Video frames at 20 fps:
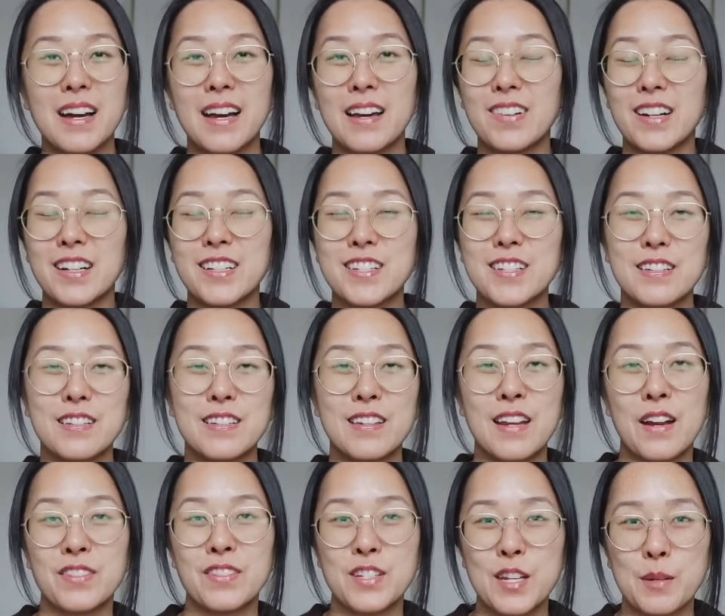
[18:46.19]
I've actually
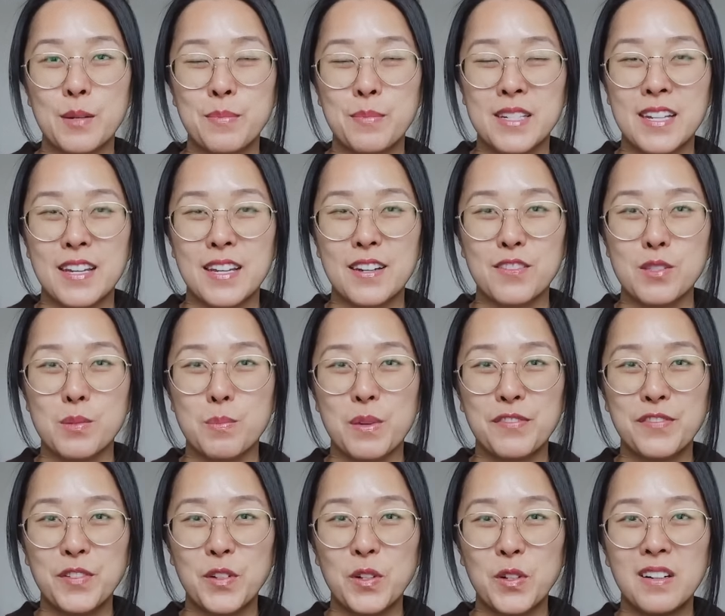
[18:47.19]
never done potatoes
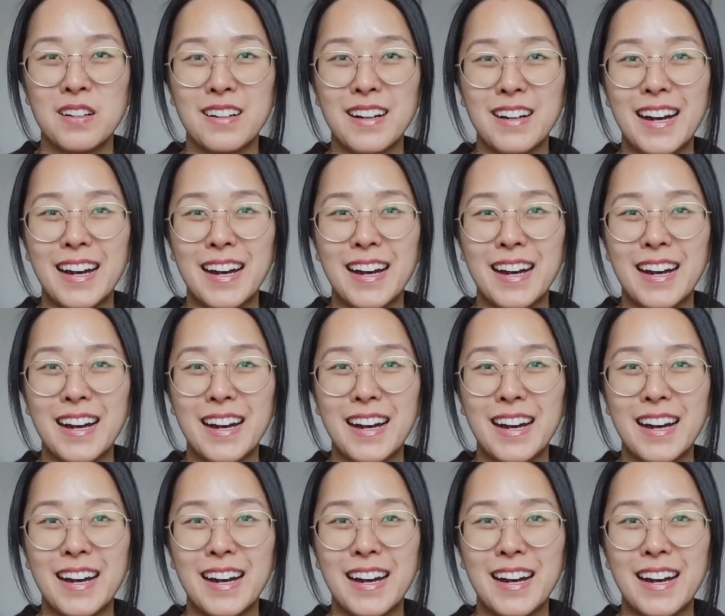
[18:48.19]
before.